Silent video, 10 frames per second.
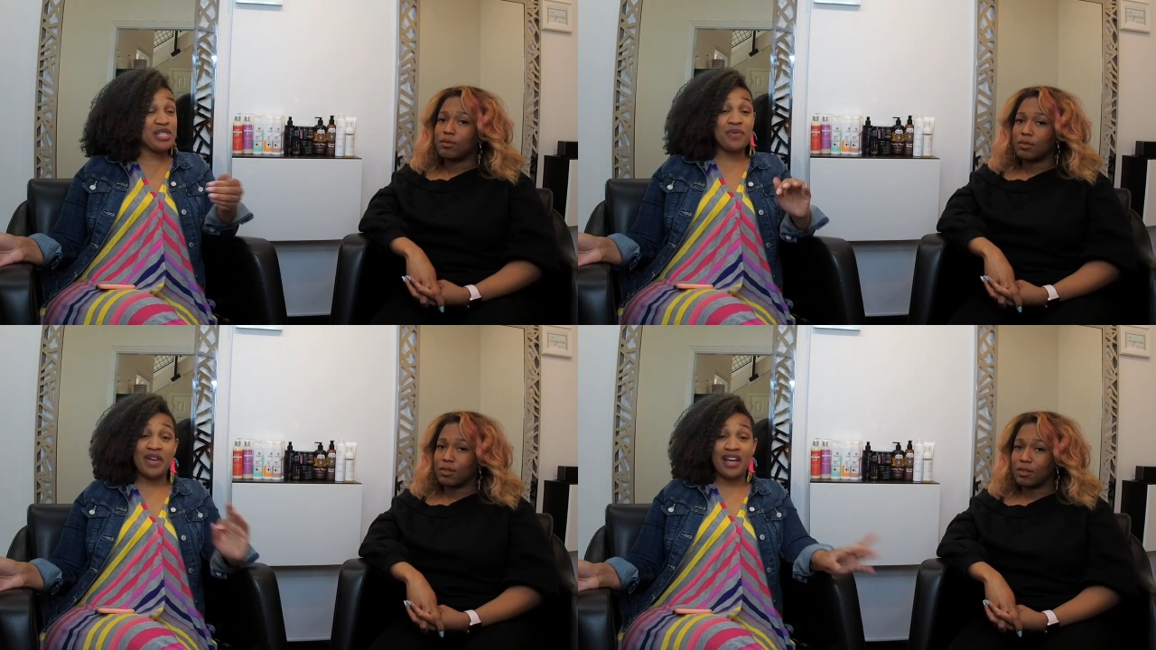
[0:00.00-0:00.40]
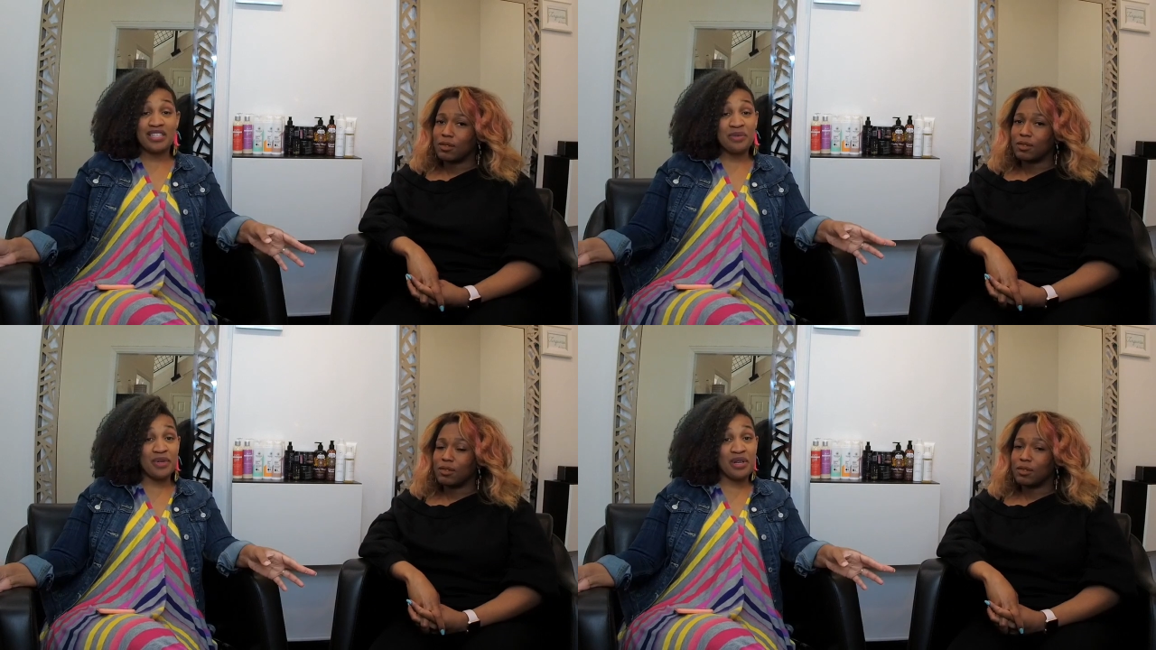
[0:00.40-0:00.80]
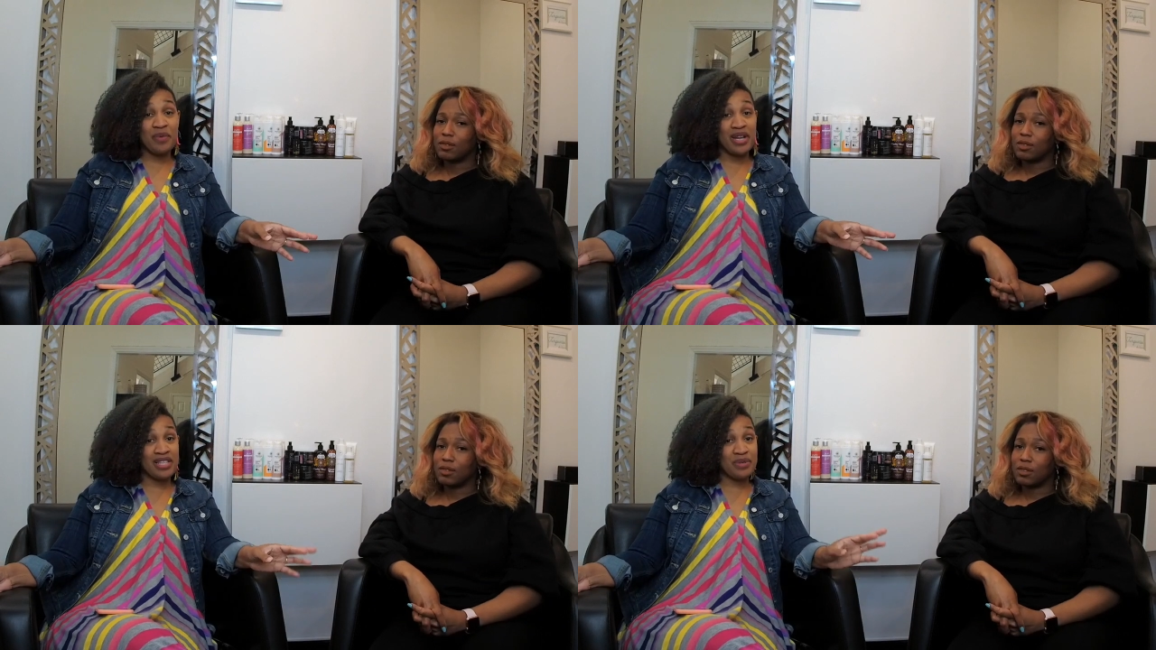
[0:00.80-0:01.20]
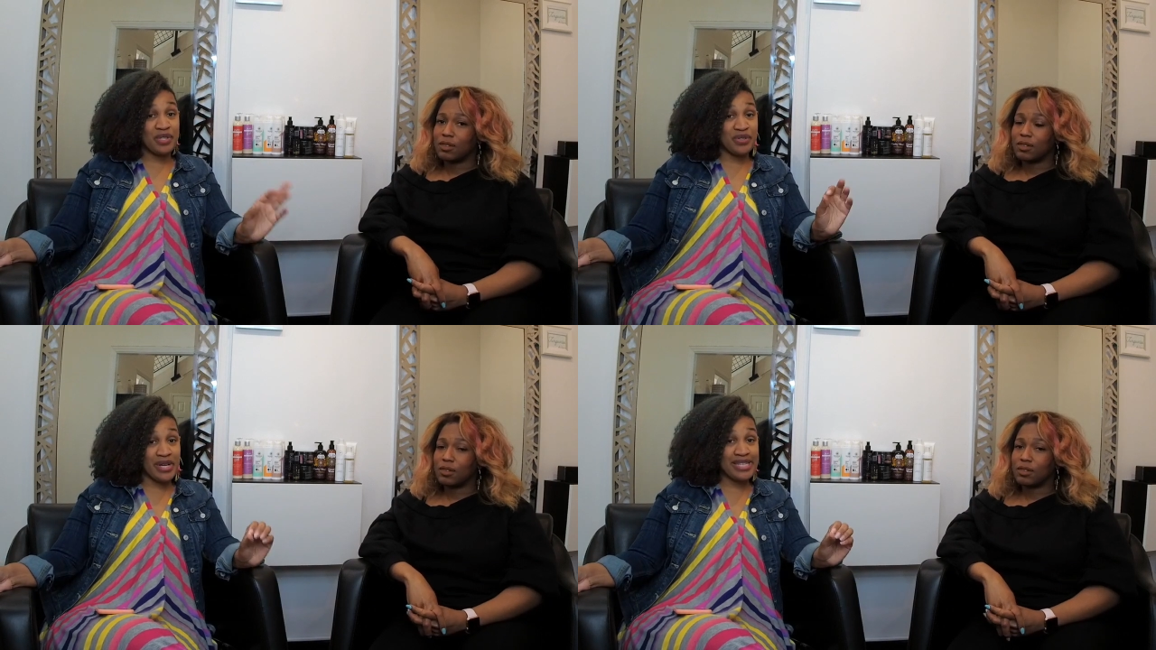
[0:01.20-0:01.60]
Speaker 1: So we actually really wanted to
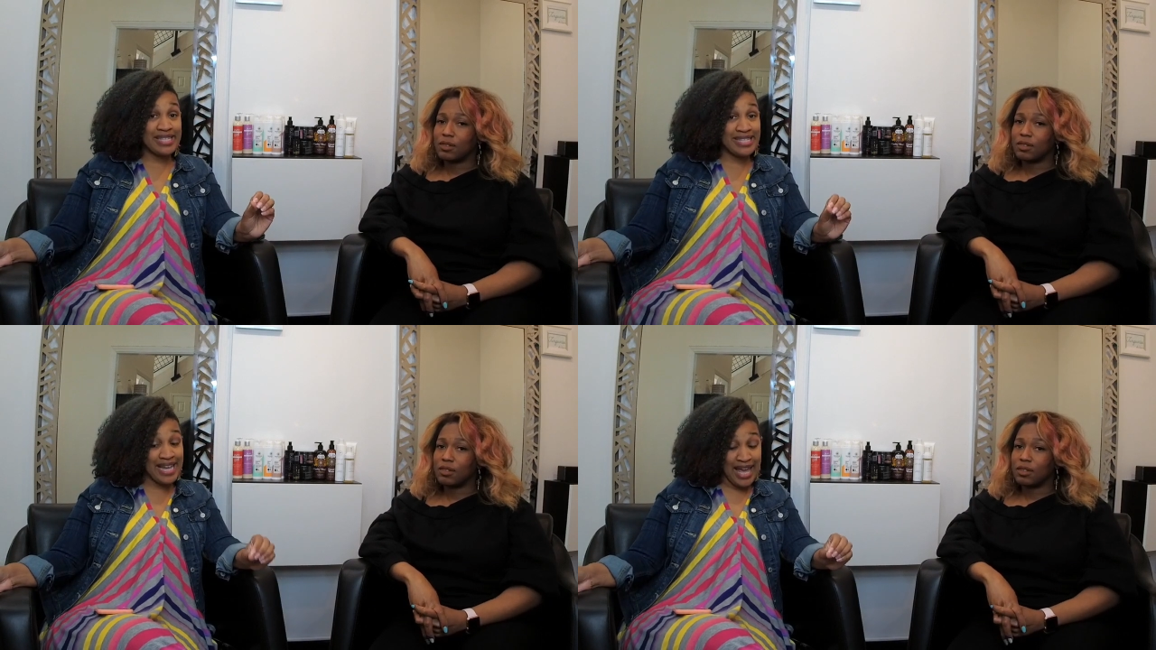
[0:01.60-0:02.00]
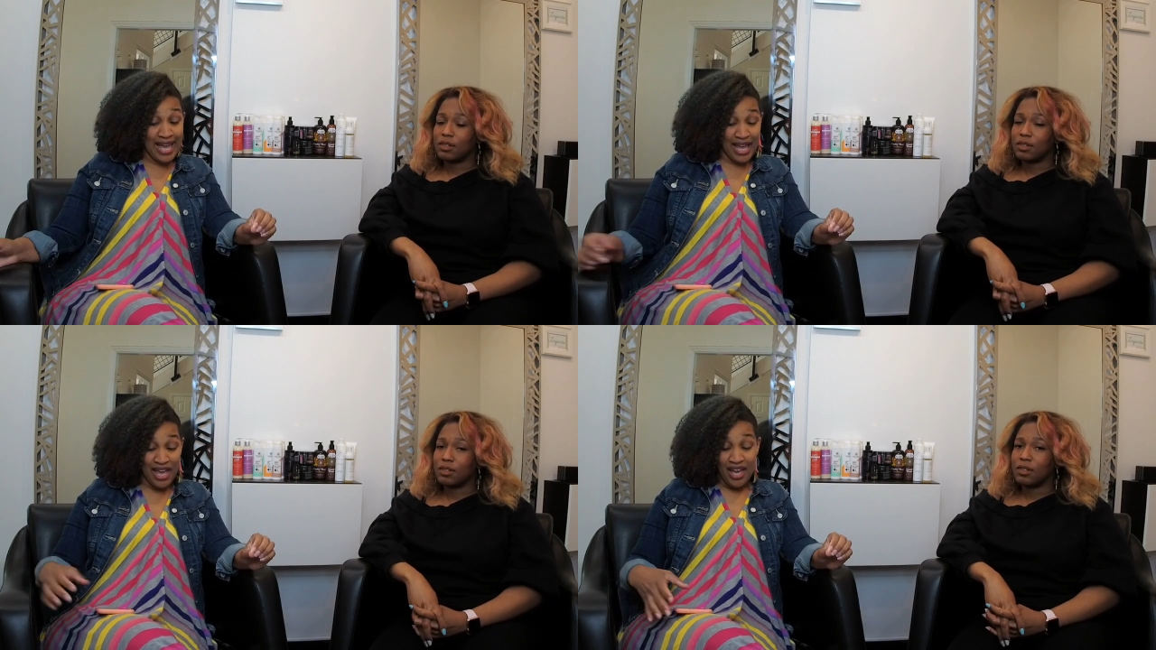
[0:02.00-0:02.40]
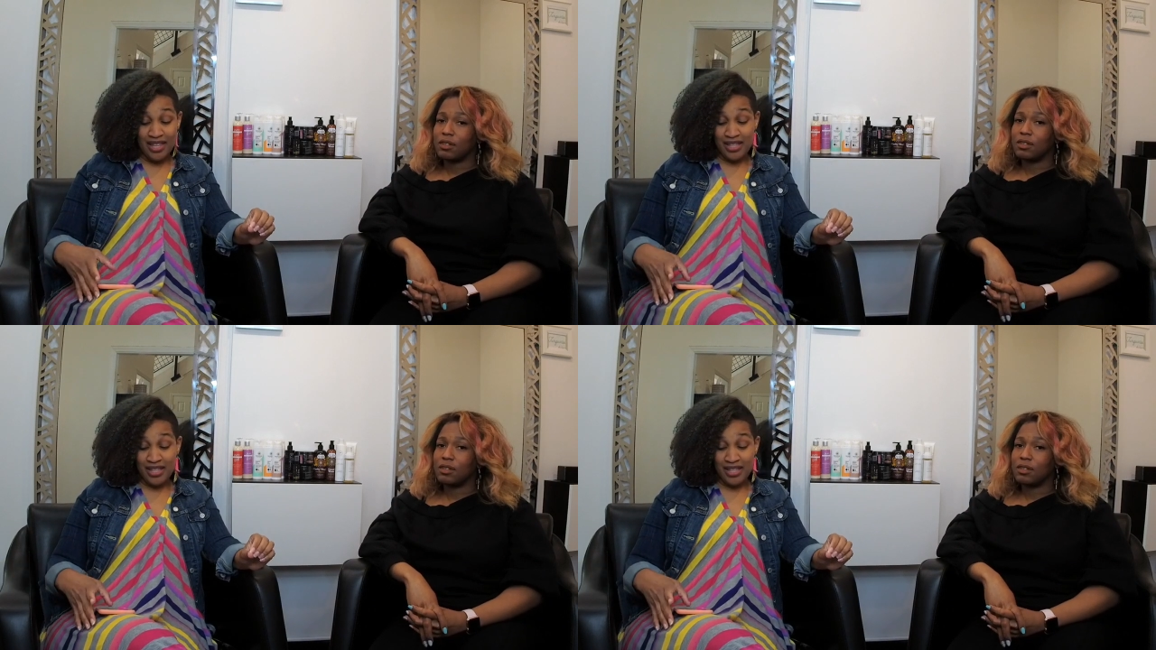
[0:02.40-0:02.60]
address today